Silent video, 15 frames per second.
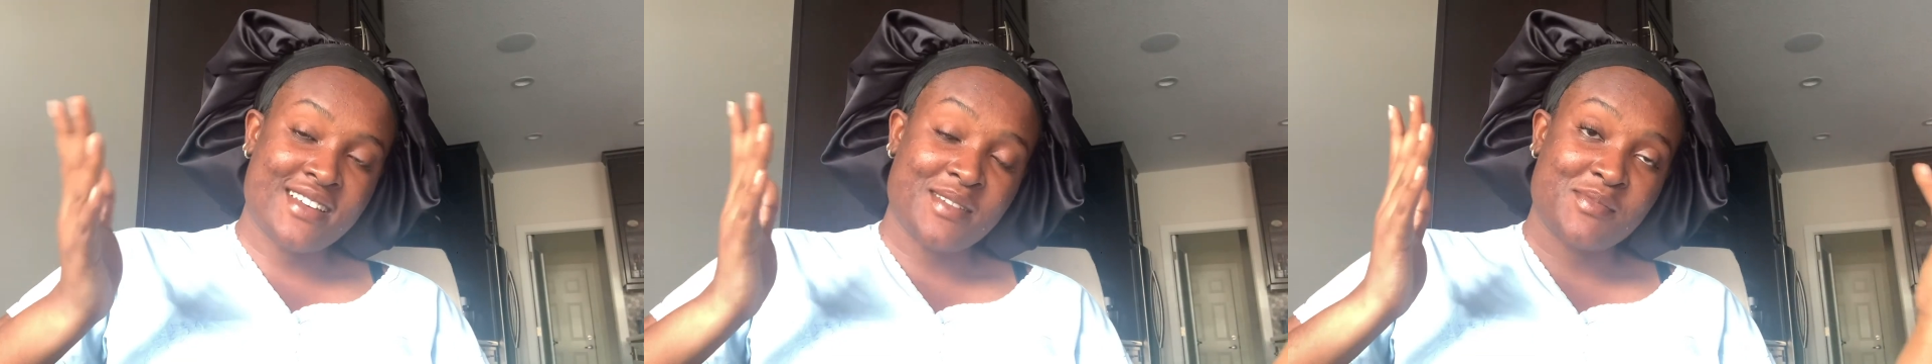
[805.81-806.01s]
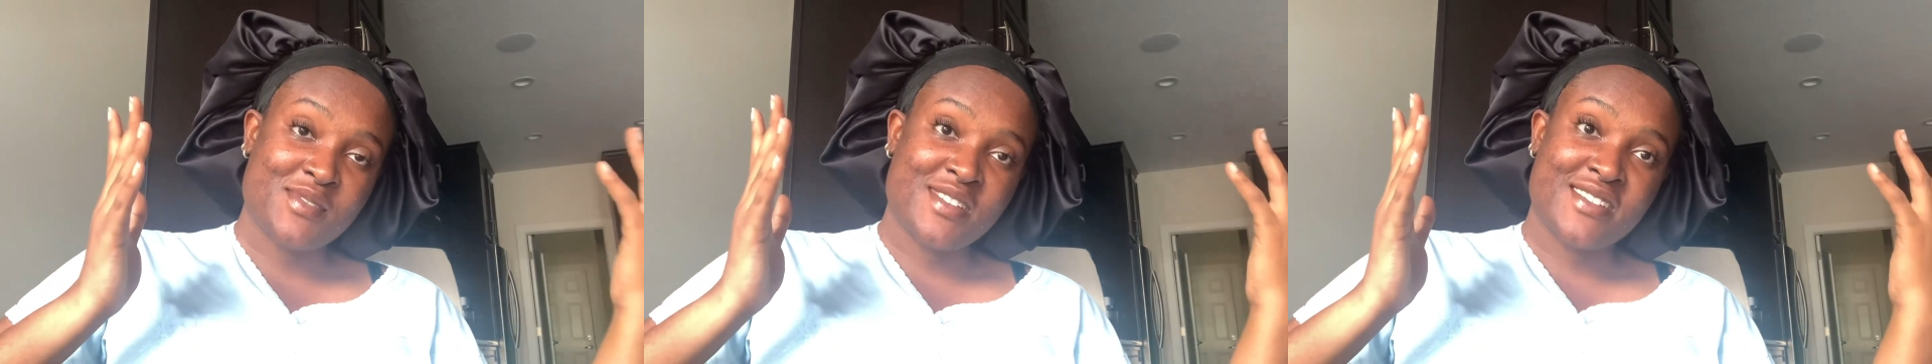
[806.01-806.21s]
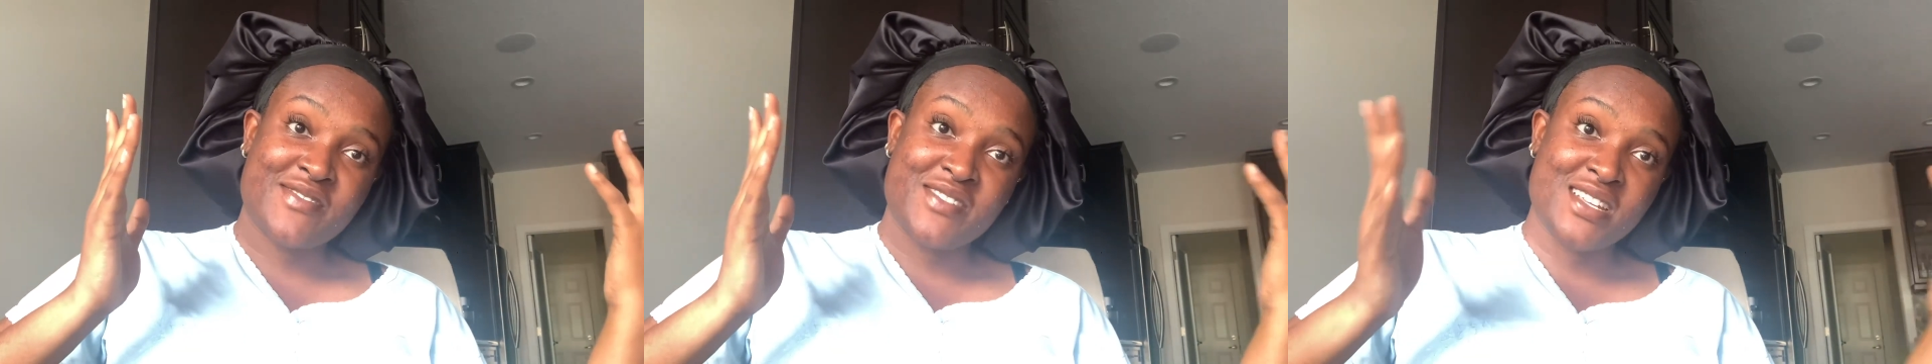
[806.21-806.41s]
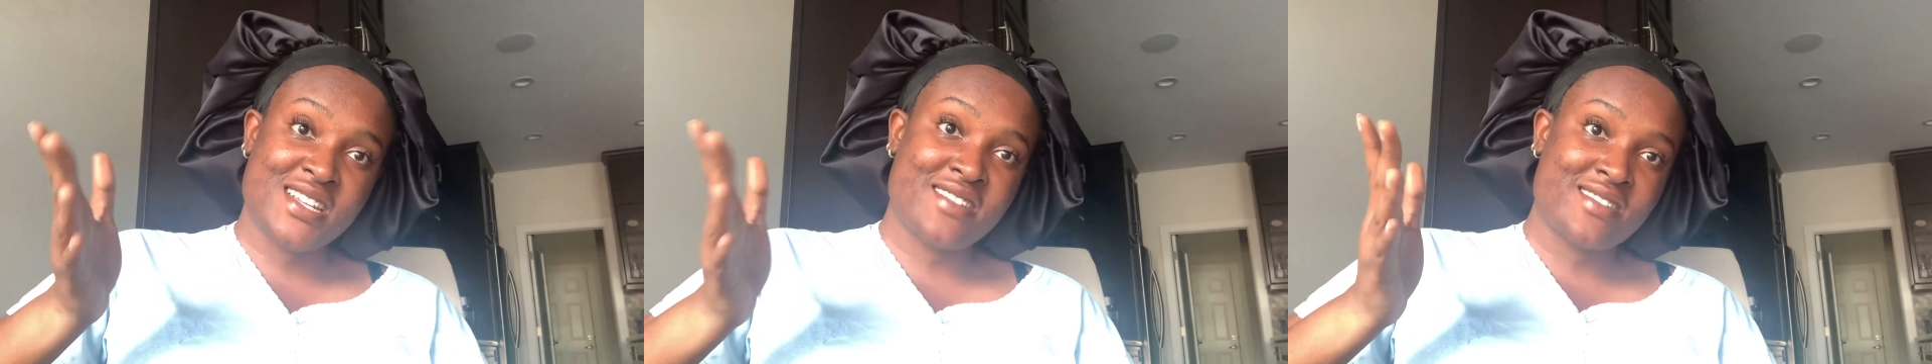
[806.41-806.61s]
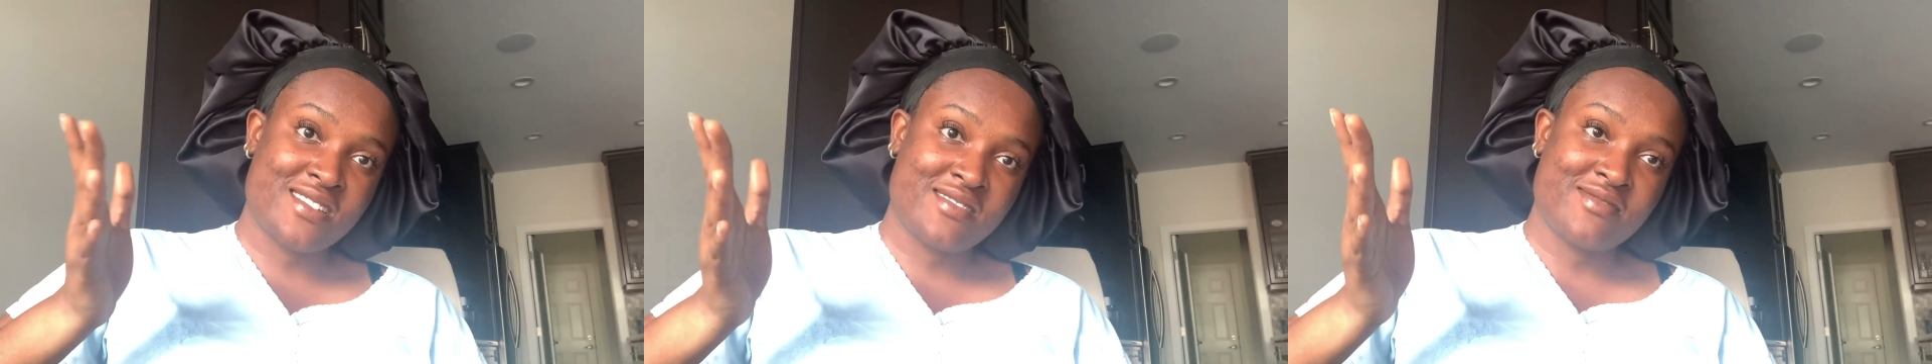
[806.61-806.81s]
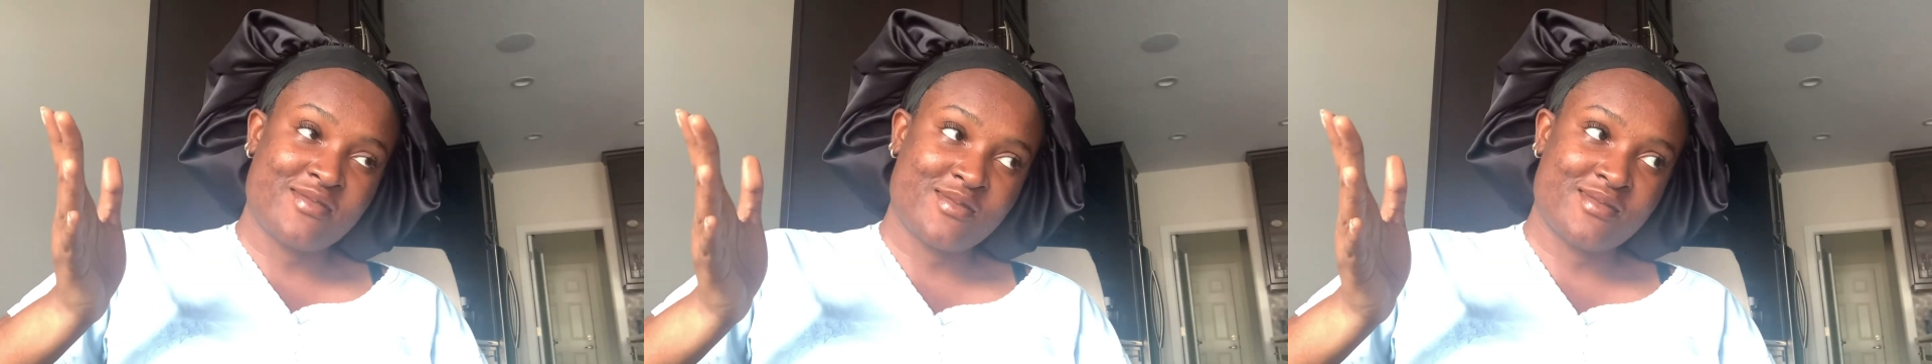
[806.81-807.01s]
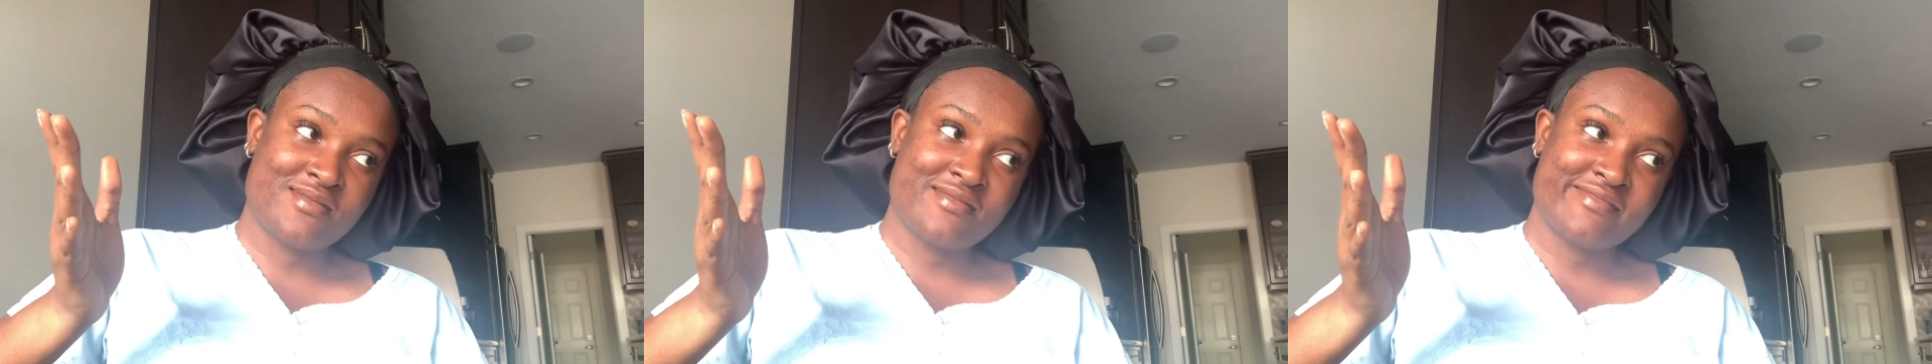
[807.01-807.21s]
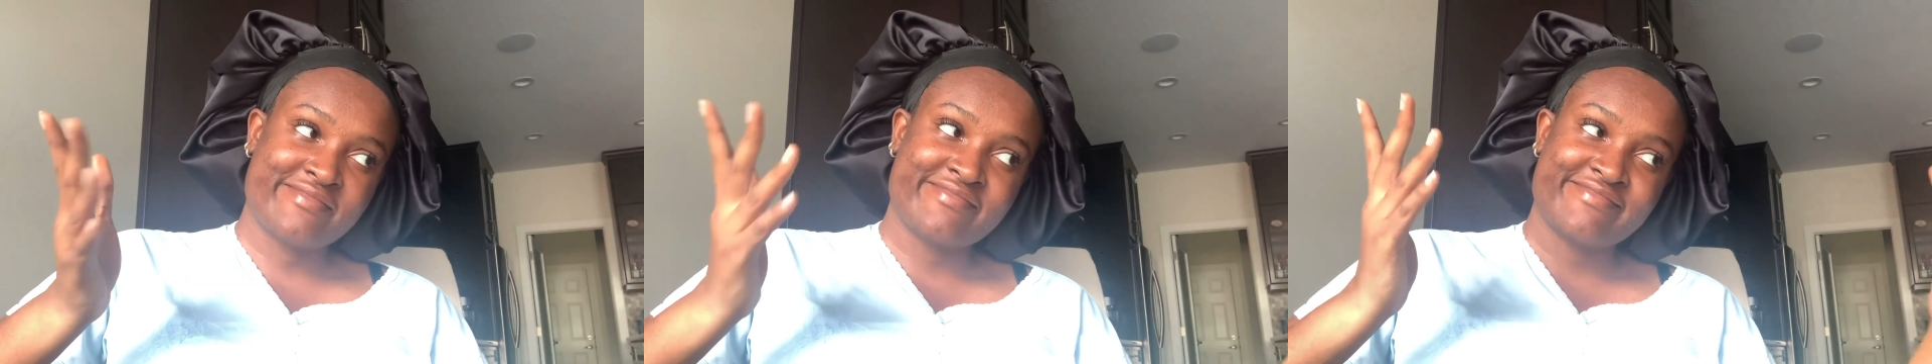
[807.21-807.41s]
I'm really
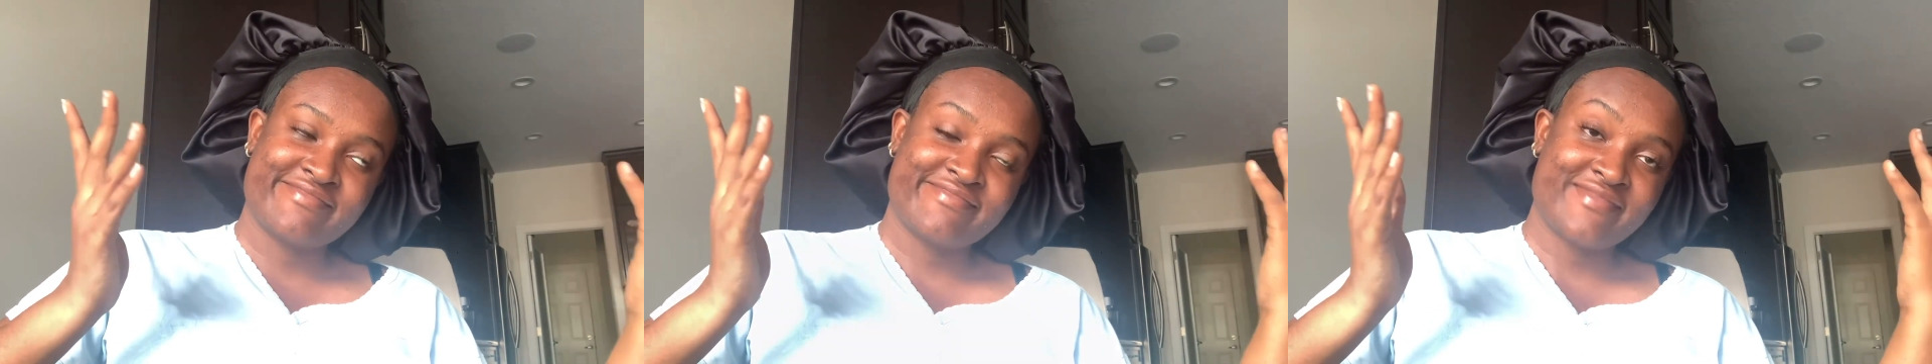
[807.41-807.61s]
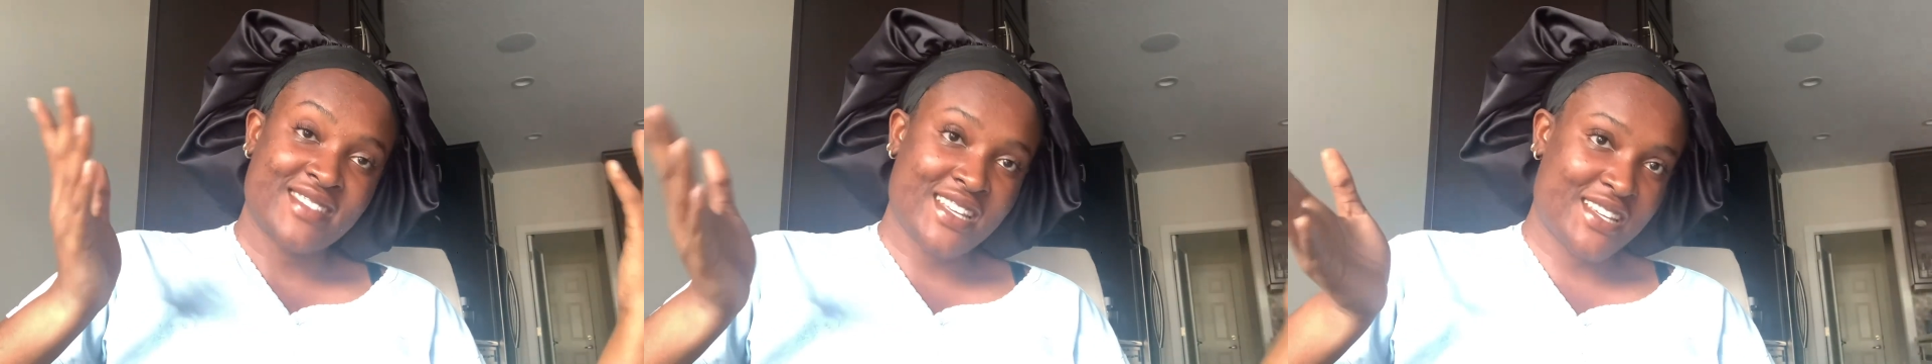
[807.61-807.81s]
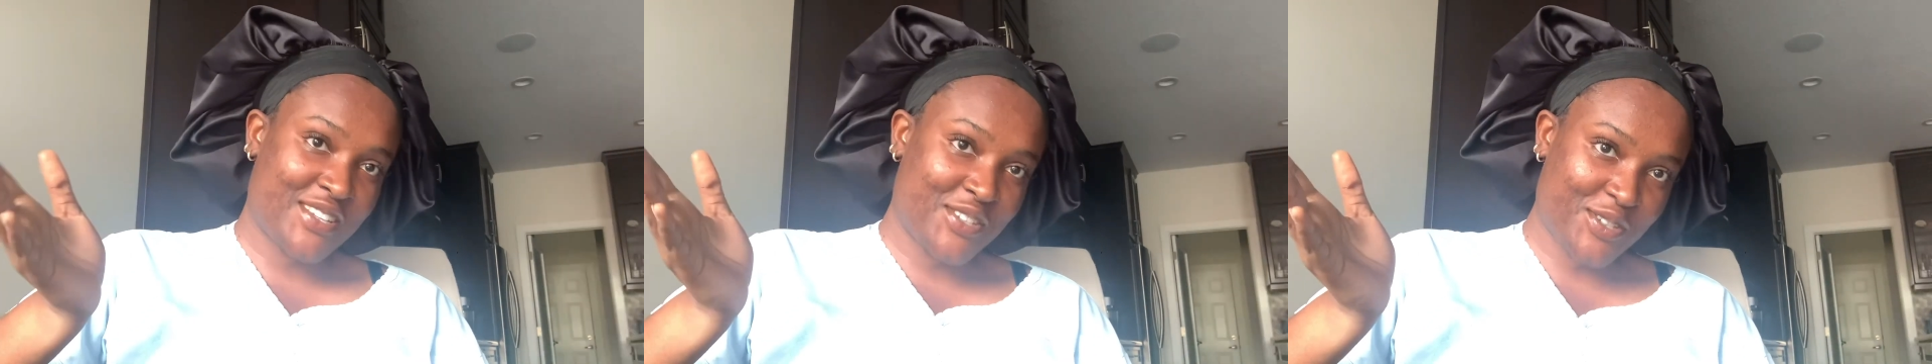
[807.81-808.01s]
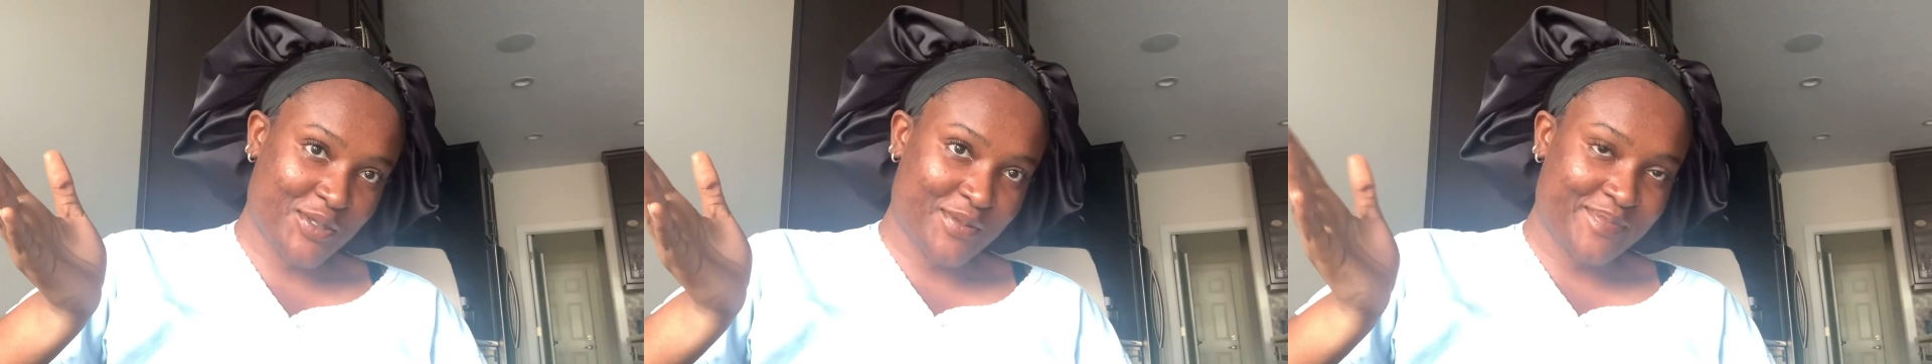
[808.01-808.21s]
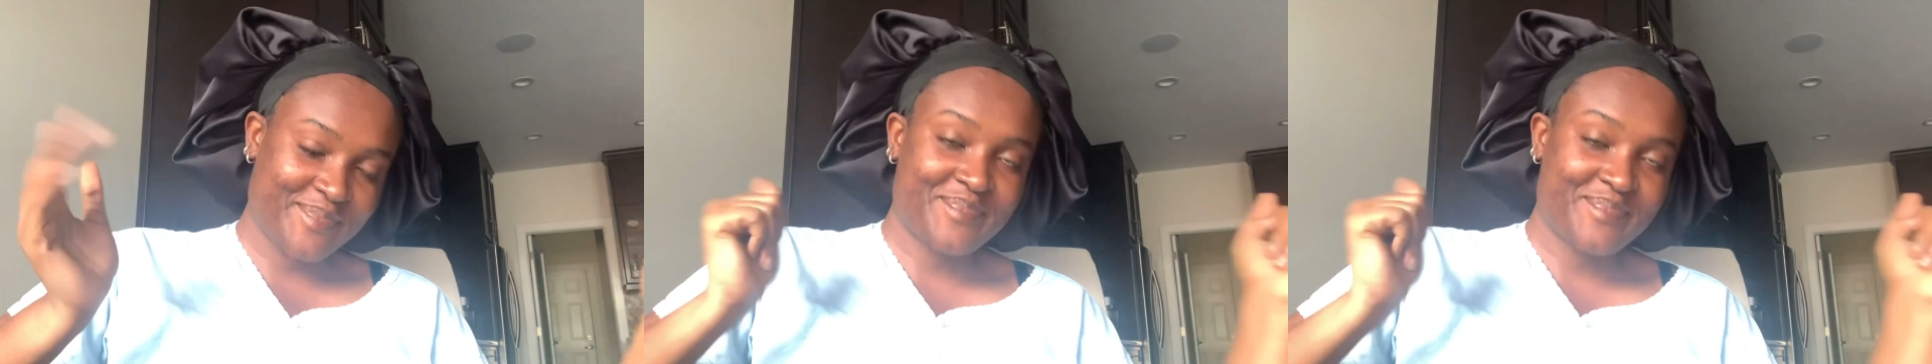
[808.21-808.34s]
grateful. Thank you.